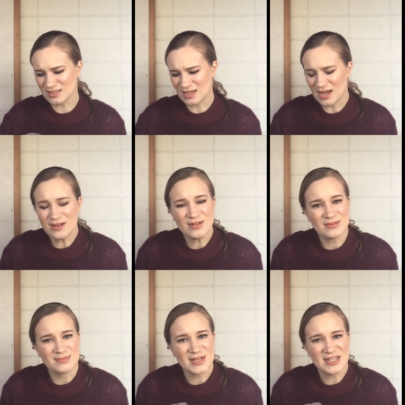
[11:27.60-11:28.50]
I don't
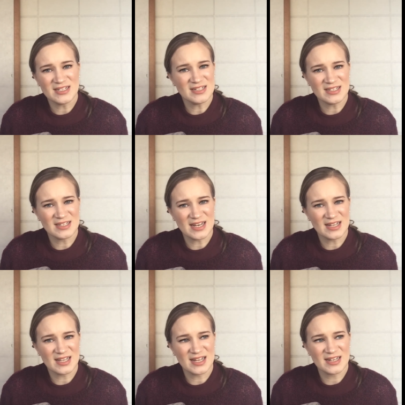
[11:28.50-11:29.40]
know. I didn't get
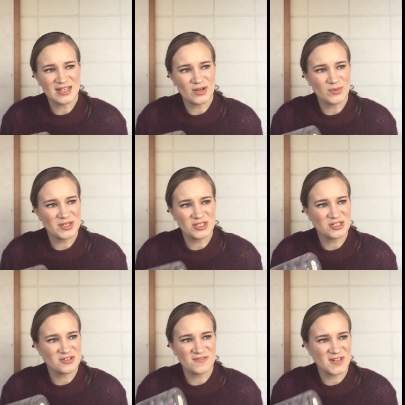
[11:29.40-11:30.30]
like a
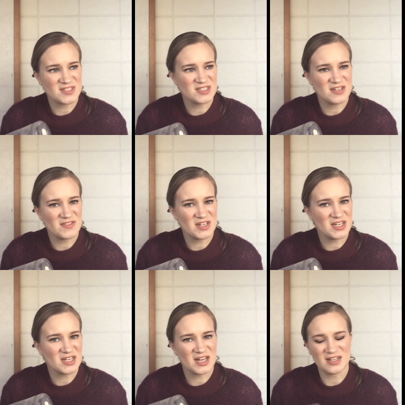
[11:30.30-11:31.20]
winter festivity
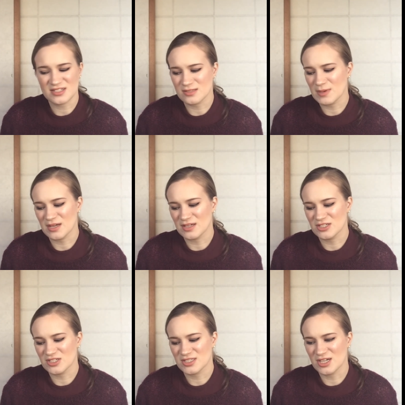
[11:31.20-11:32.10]
kind of smell. I
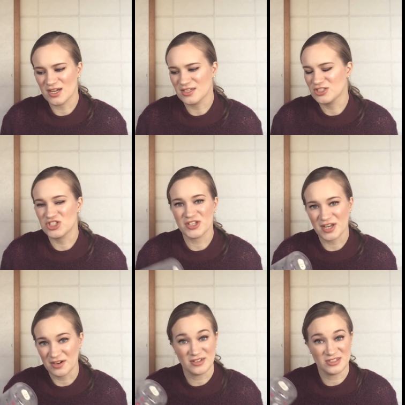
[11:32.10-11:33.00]
just got a
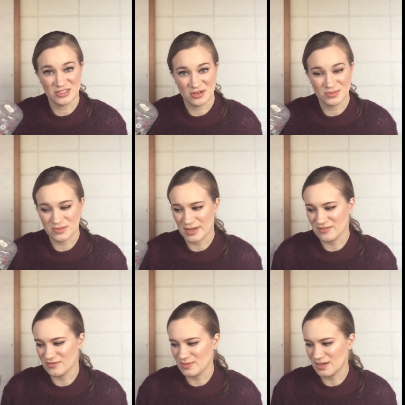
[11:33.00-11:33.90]
generic soap smell
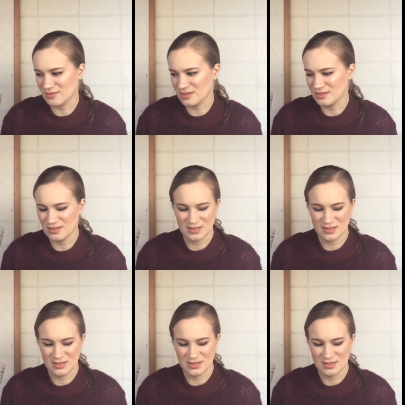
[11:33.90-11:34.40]
from that one.